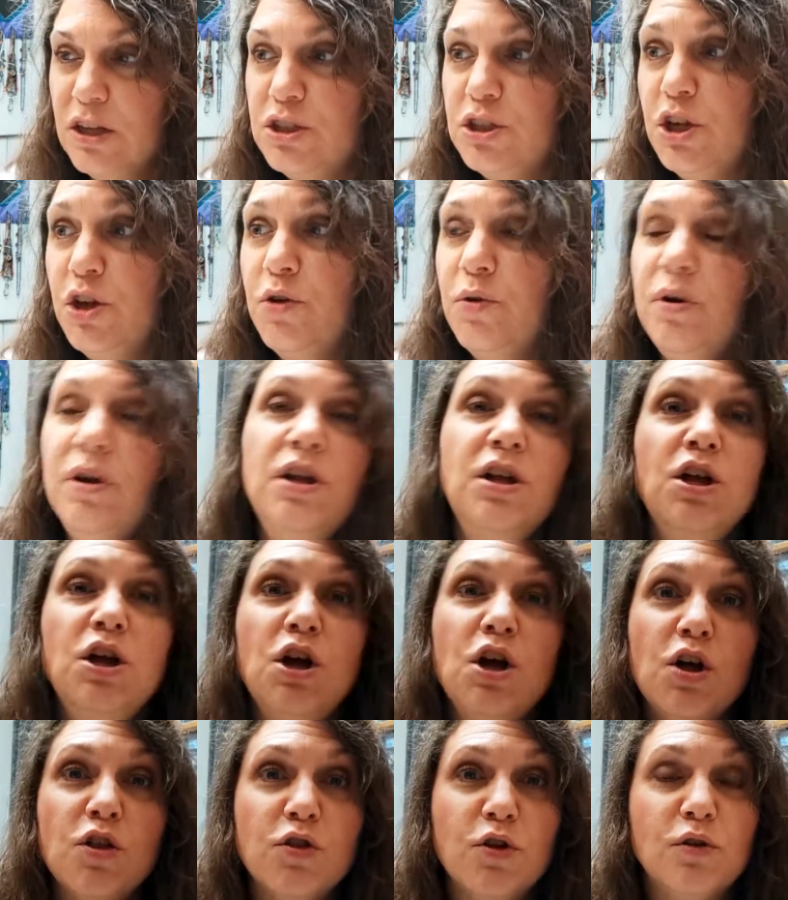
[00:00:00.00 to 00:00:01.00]
So
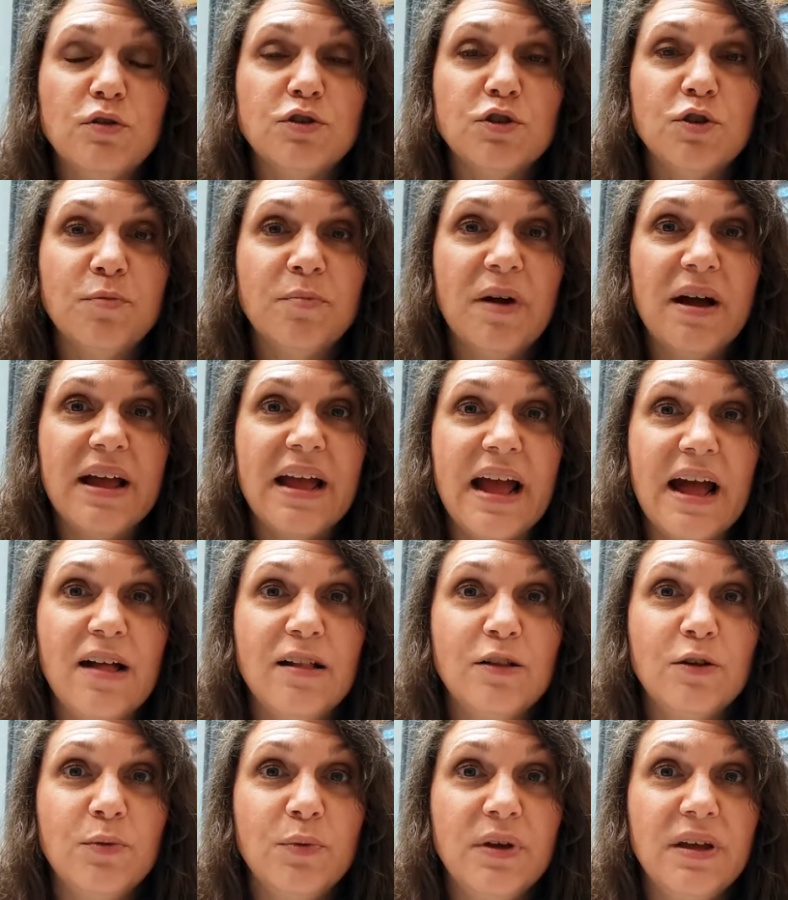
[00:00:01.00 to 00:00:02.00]
those are my
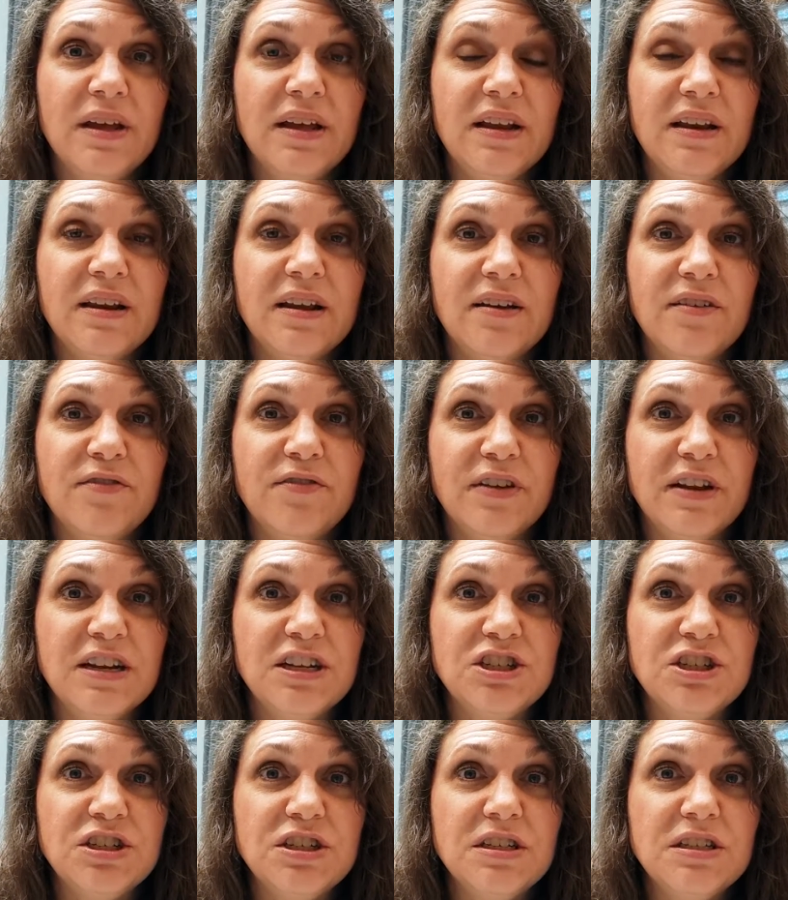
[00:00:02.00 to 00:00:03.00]
Halloween
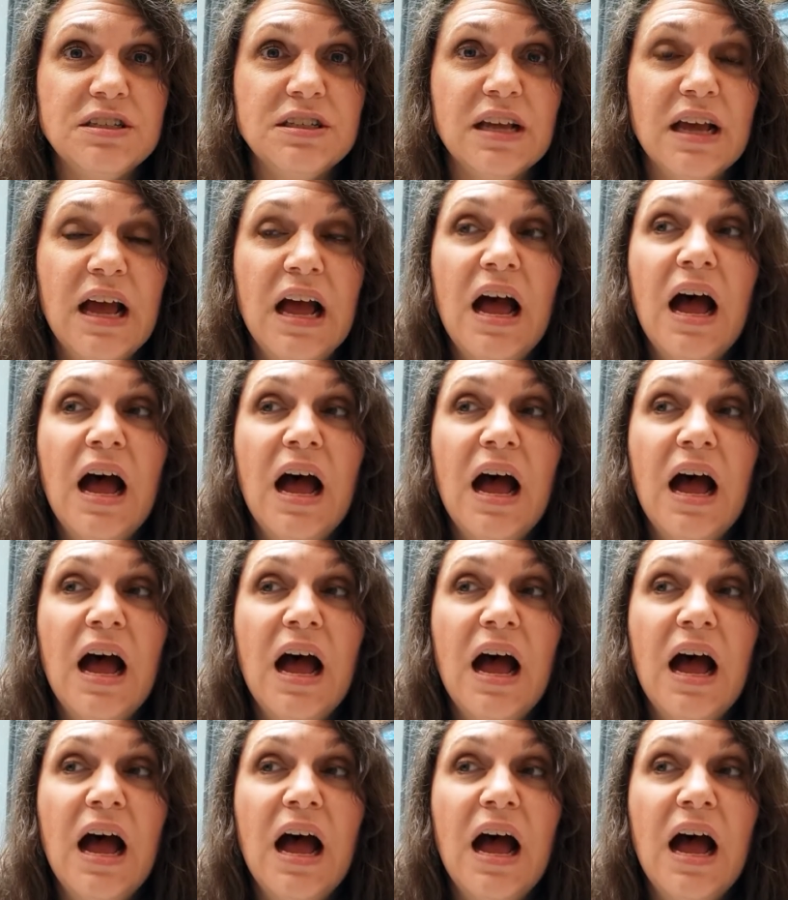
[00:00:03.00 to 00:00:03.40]
finishes.